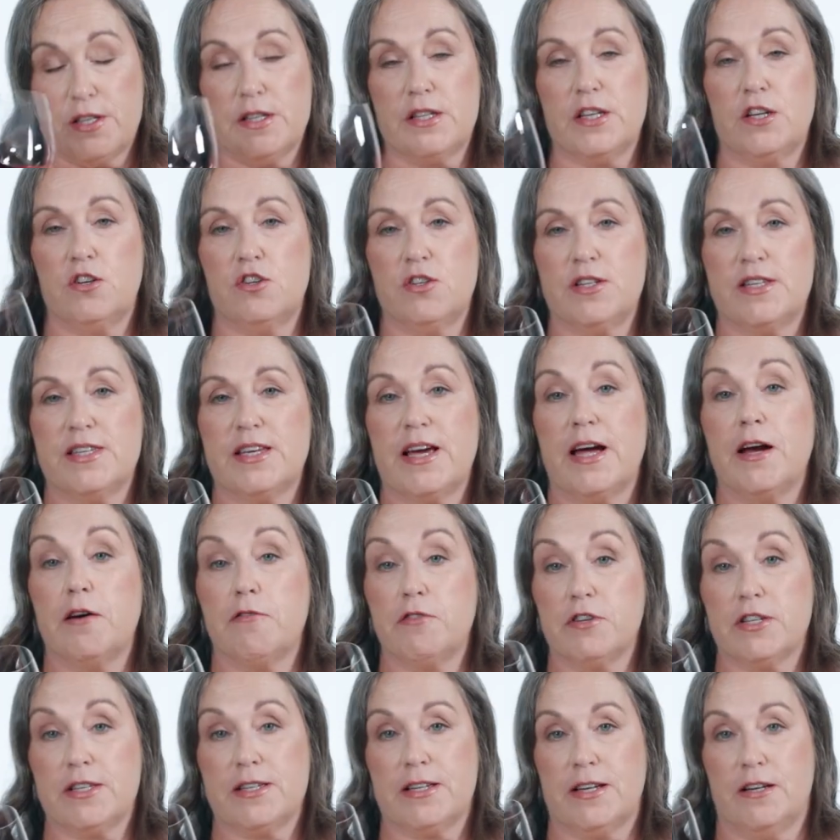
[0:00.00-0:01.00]
is a
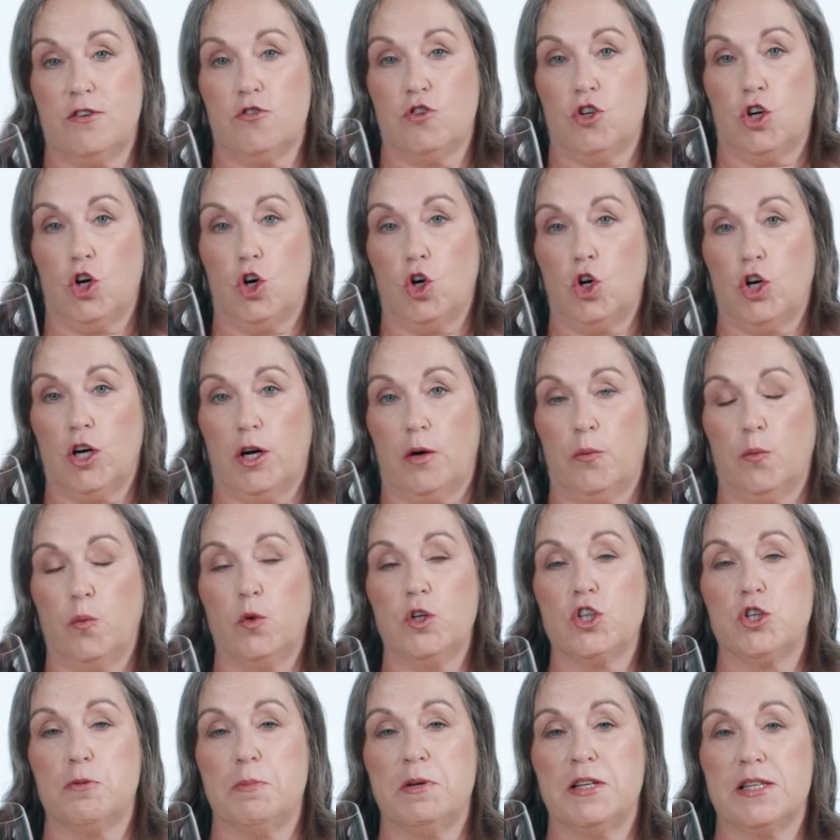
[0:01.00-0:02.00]
Reserva style Rioja,
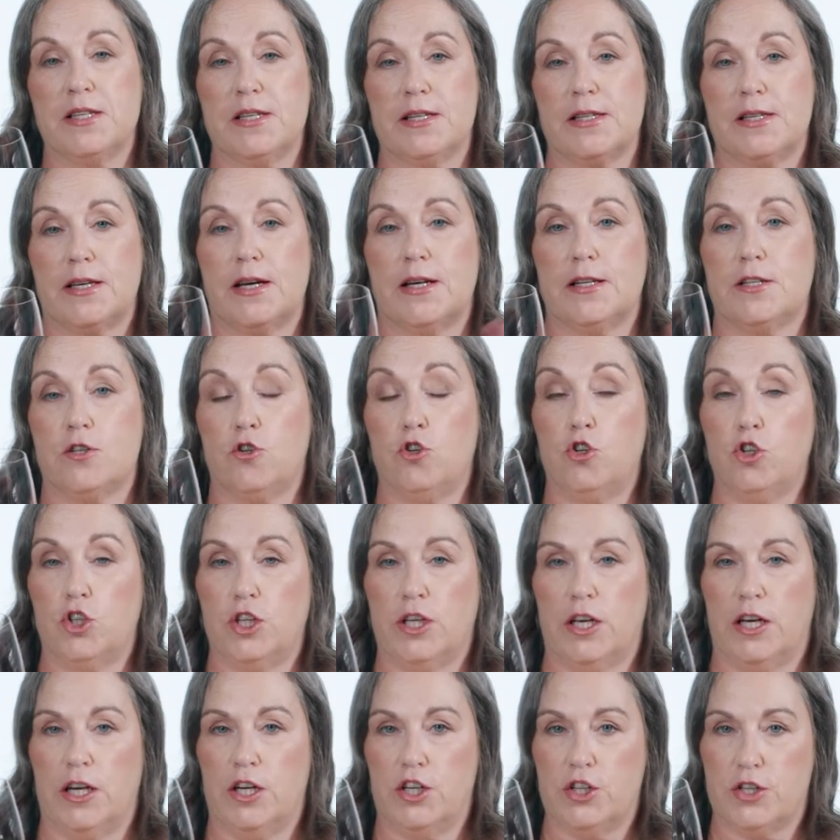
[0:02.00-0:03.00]
which means it's had 2
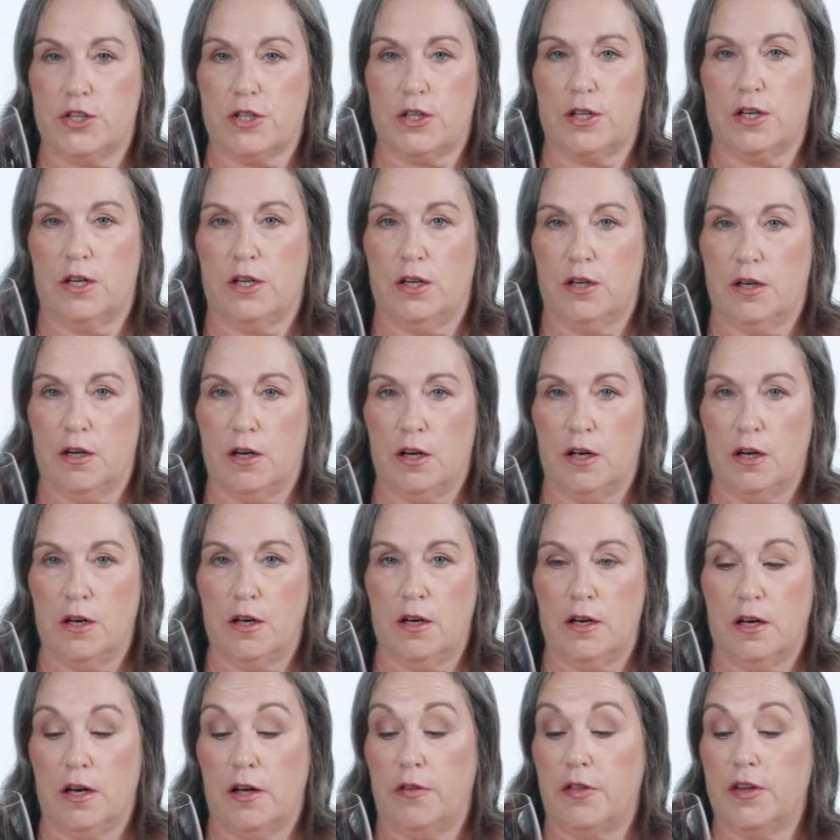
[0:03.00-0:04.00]
years in
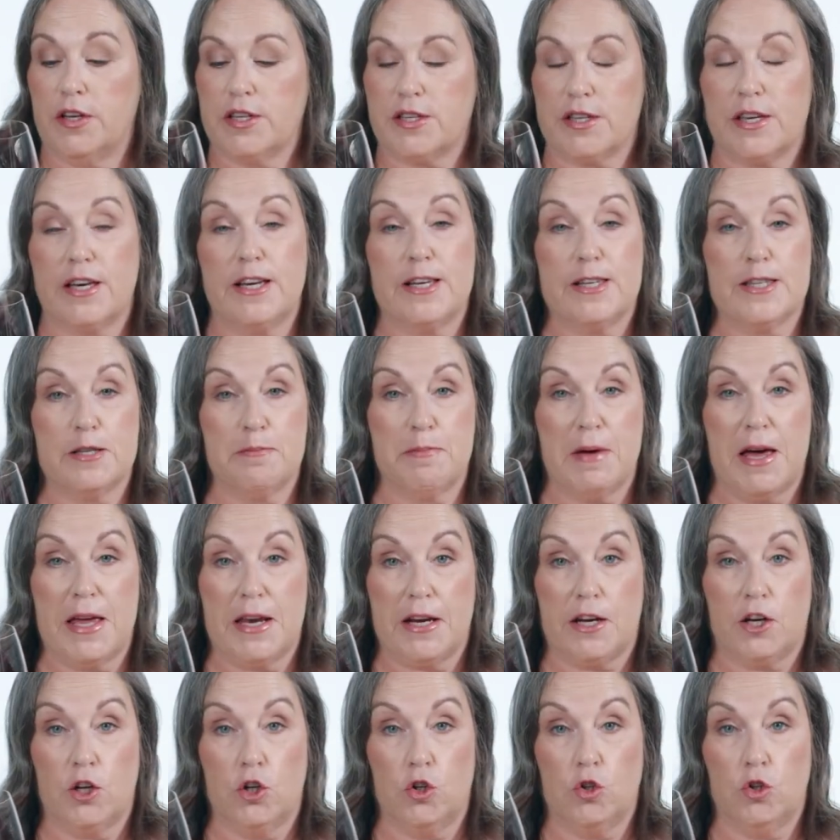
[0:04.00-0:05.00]
this case
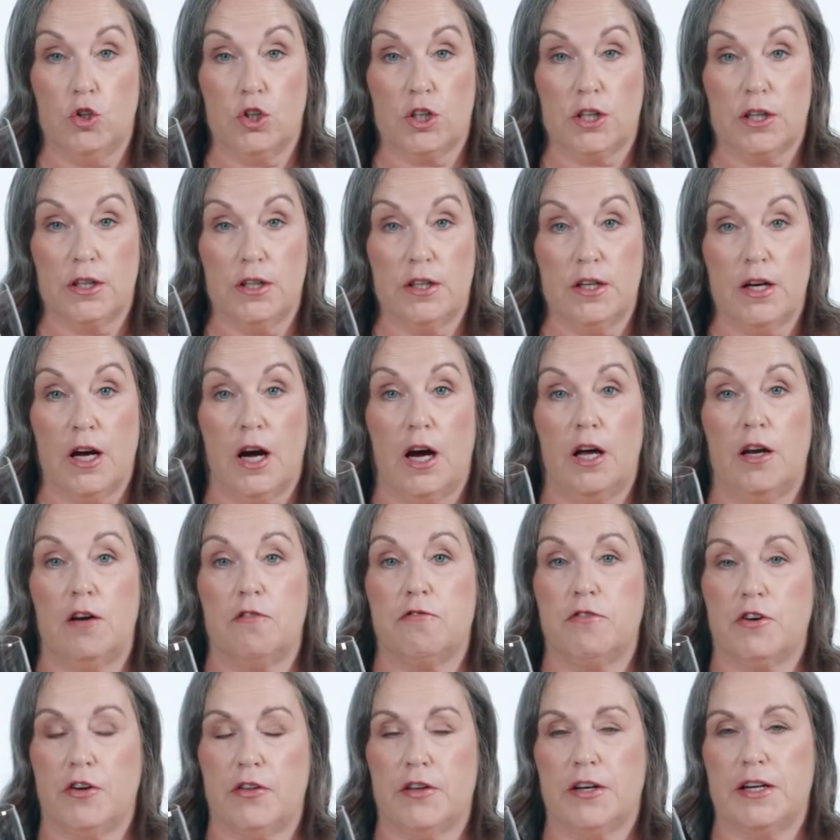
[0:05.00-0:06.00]
American oak, and a
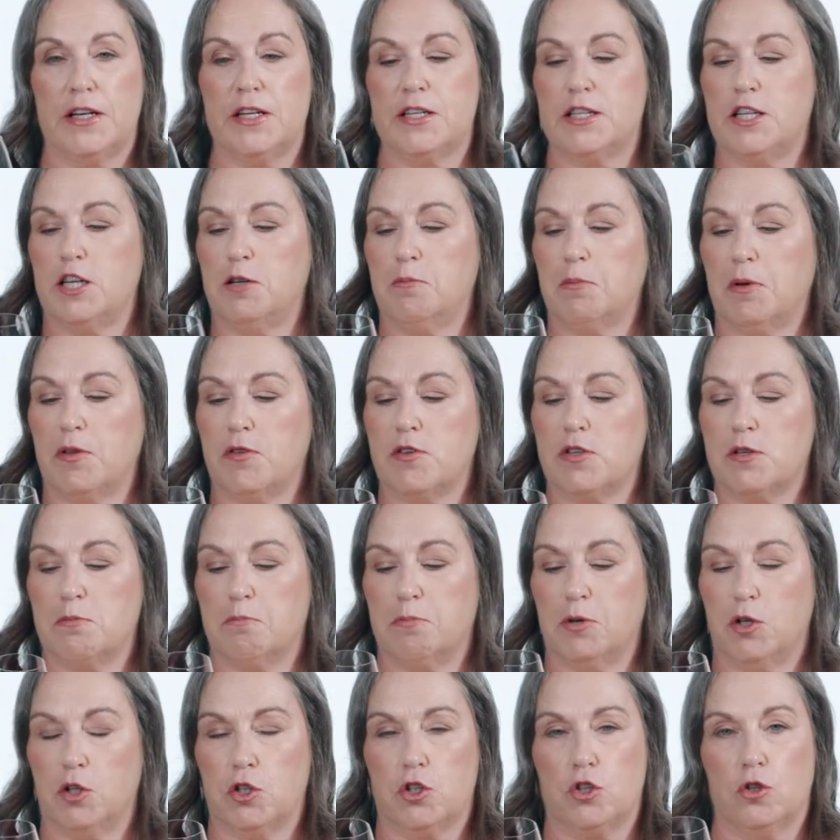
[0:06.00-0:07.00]
further 18 months in
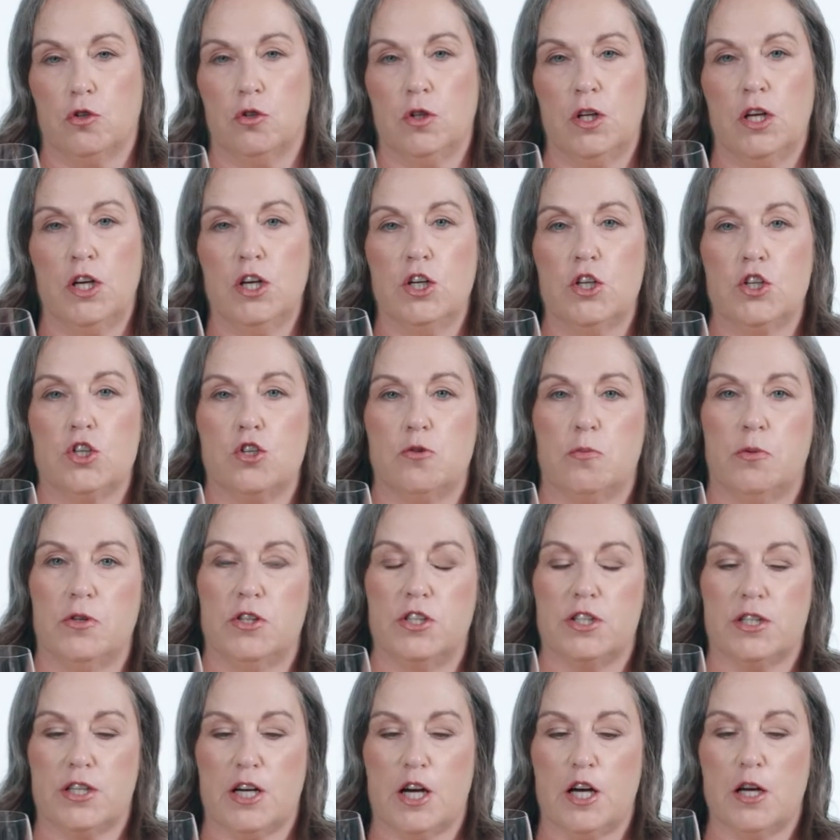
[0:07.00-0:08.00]
bottle. So by the
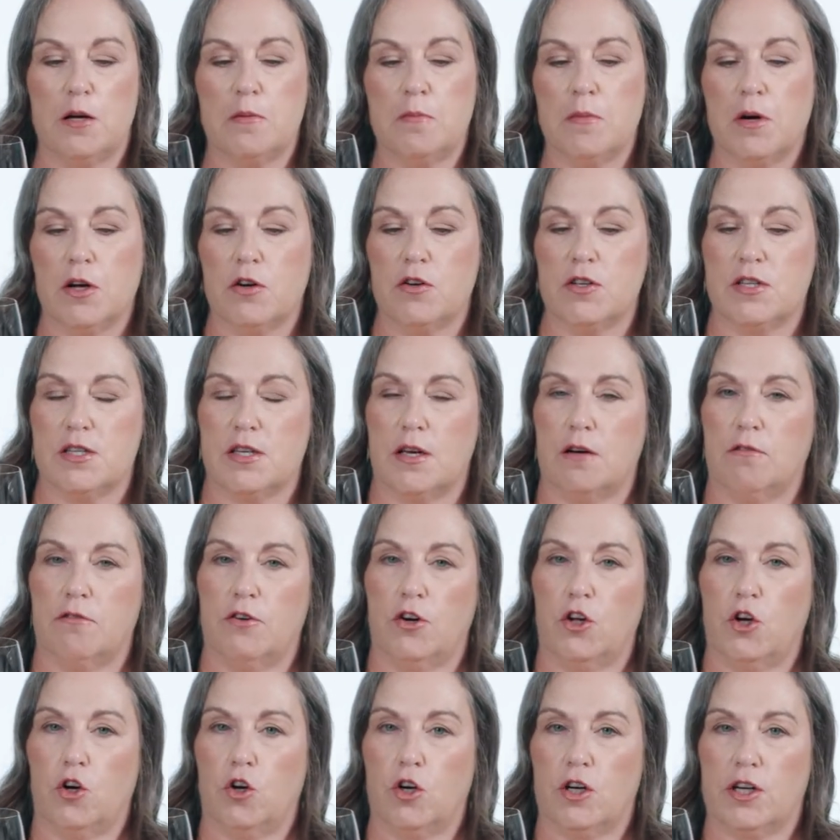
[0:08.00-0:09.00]
time a Reserva
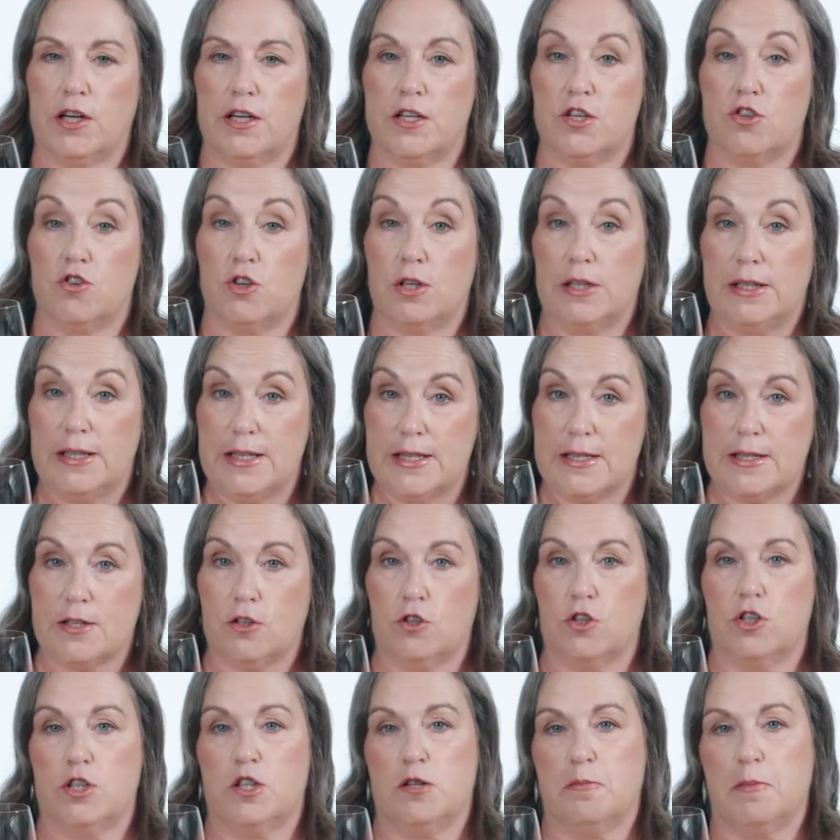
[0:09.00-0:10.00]
Rioja is released
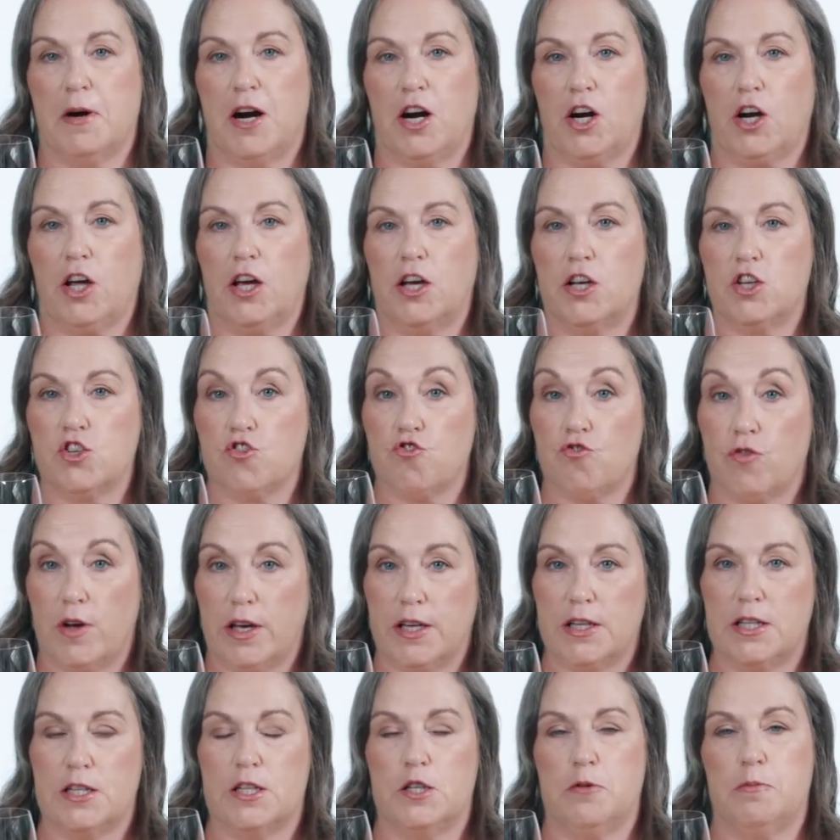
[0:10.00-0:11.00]
onto the market, it's
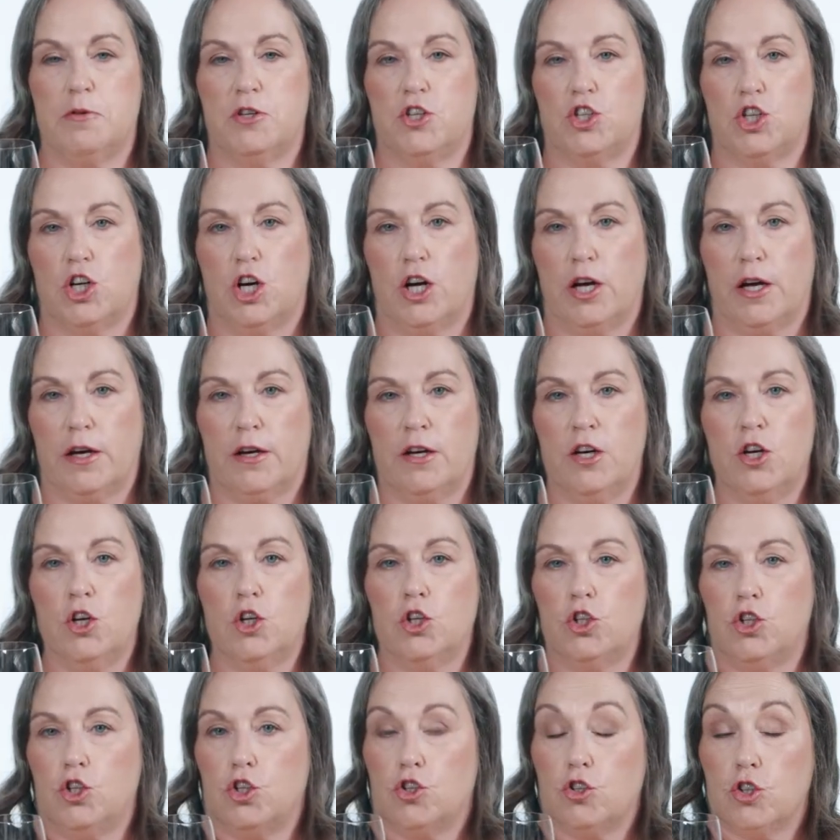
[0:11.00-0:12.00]
ready to be drunk.
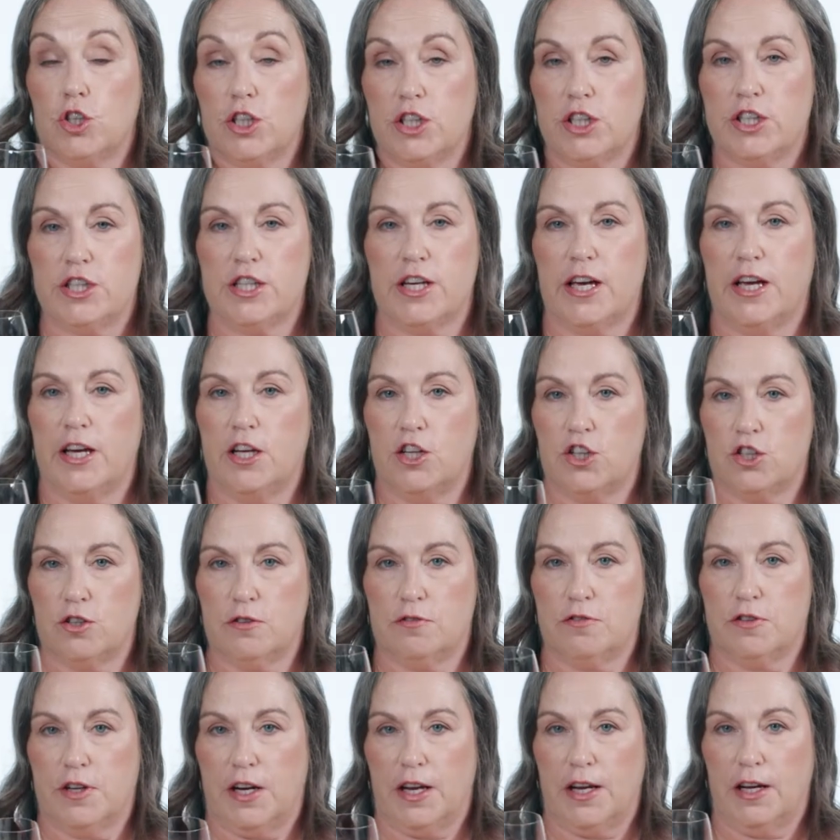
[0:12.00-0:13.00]
You don't need to age it
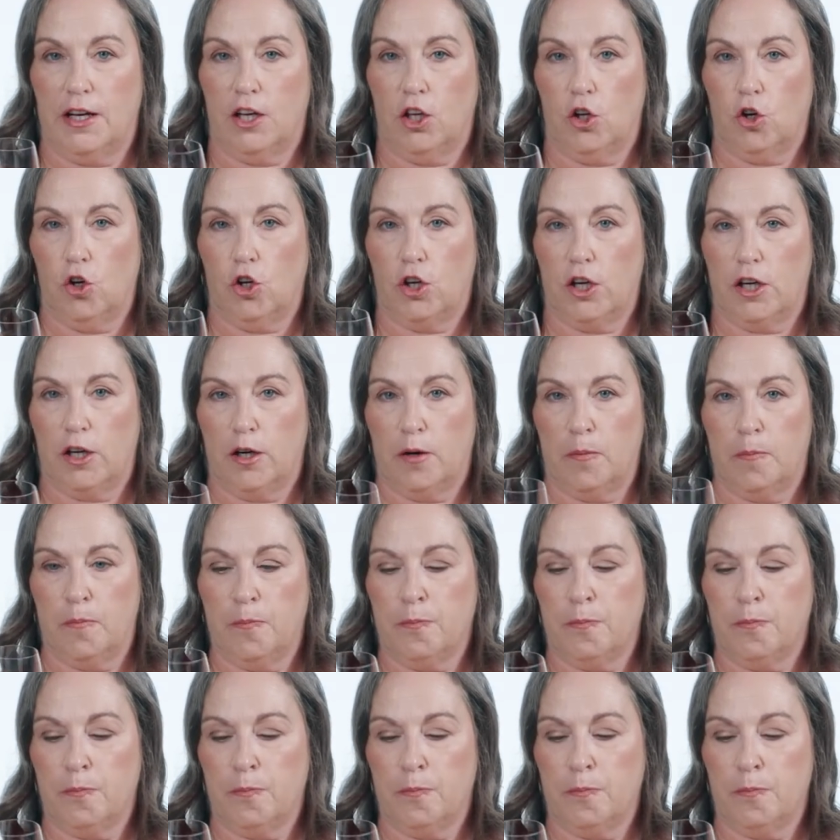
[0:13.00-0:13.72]
for any longer.